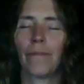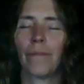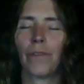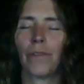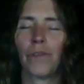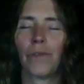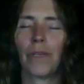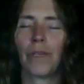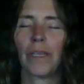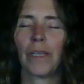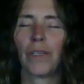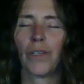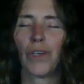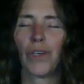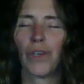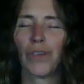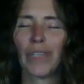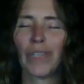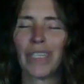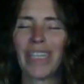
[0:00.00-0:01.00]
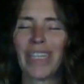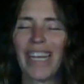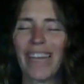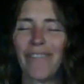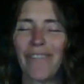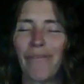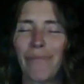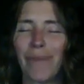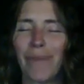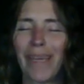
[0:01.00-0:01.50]
Tune into your state
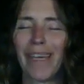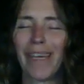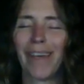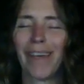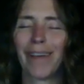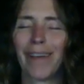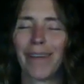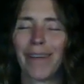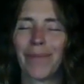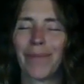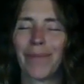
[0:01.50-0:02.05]
of being.